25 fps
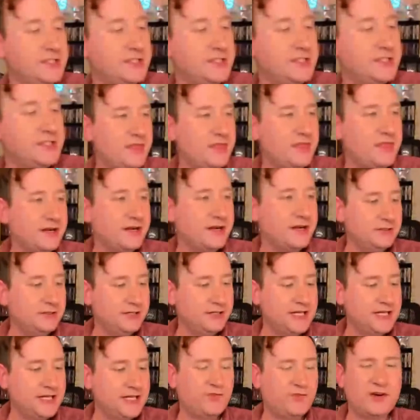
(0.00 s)
not there,
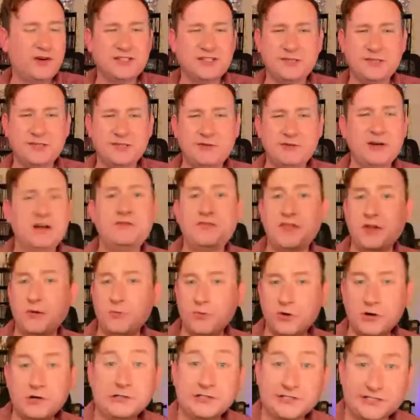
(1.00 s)
as far as I'm aware. If they
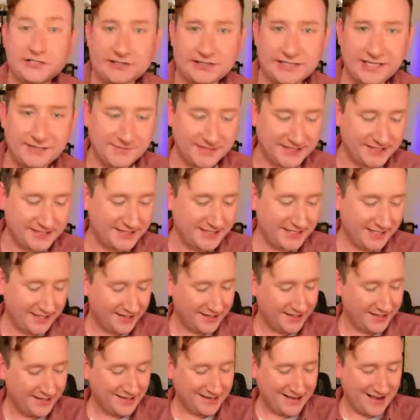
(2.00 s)
were, sorry, I missed it.
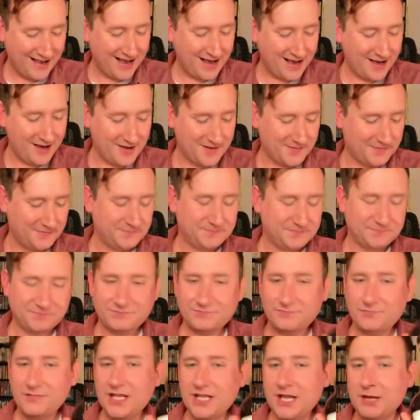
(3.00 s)
But
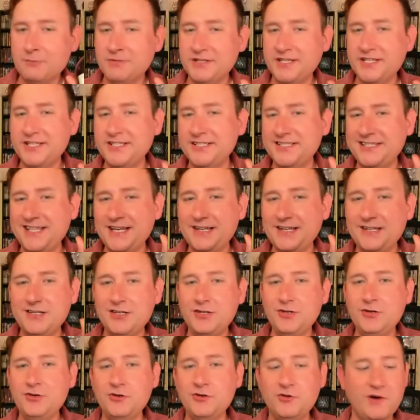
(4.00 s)
this is the
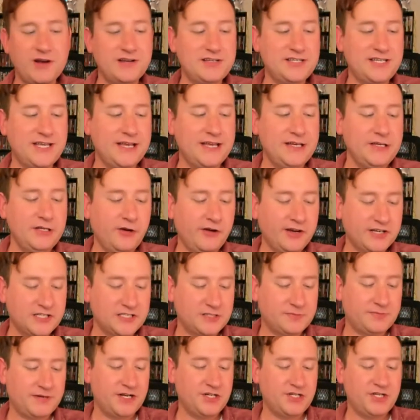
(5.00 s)
new 10-year
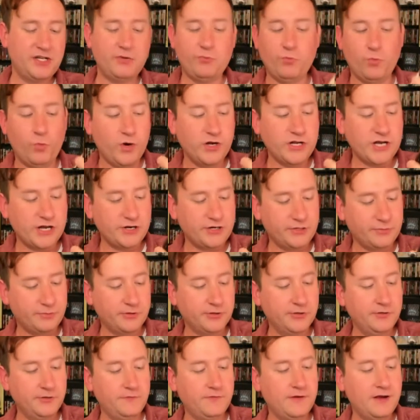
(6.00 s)
expression, 100
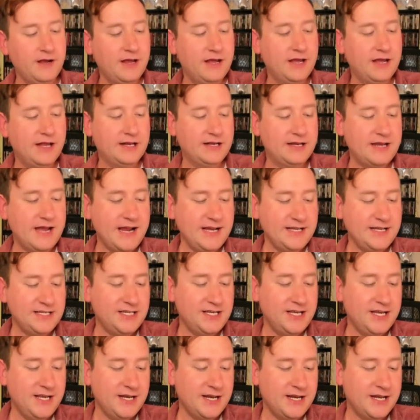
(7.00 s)
proof,
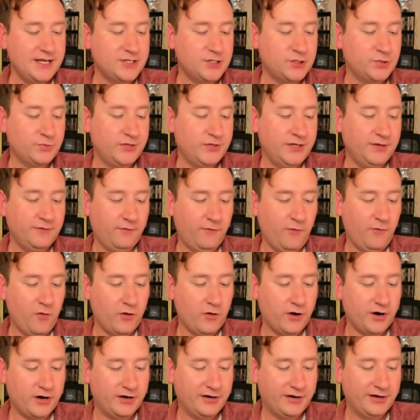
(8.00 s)

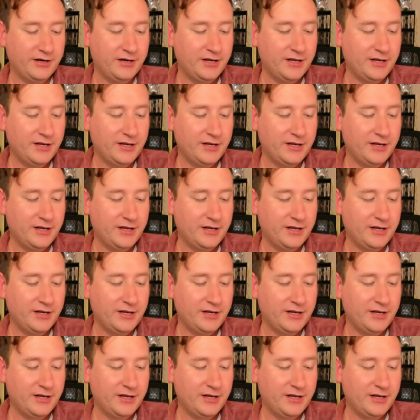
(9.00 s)
1924.